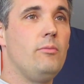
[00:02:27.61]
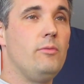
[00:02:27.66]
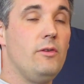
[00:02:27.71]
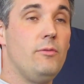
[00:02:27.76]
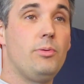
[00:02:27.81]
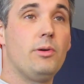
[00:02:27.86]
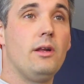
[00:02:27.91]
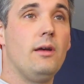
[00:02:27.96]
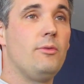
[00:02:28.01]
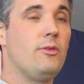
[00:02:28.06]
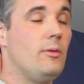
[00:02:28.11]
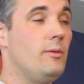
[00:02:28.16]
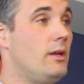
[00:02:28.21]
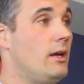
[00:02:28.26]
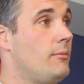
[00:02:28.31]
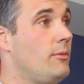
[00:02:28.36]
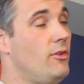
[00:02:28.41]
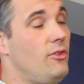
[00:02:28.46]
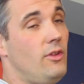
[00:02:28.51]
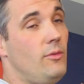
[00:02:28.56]
And we've put up some
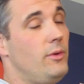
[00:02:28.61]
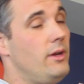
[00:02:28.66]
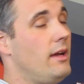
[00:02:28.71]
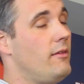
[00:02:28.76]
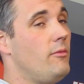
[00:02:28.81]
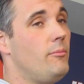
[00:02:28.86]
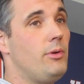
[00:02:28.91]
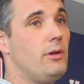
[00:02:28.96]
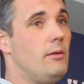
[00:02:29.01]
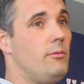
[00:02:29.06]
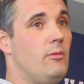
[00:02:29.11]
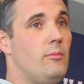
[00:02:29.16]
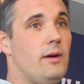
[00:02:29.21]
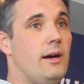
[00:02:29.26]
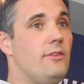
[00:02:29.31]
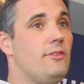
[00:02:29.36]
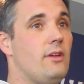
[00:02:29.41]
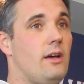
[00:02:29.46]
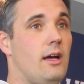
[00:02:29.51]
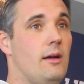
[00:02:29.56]
numbers that we haven't put up in
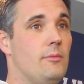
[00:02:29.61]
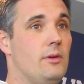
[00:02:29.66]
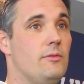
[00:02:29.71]
my time.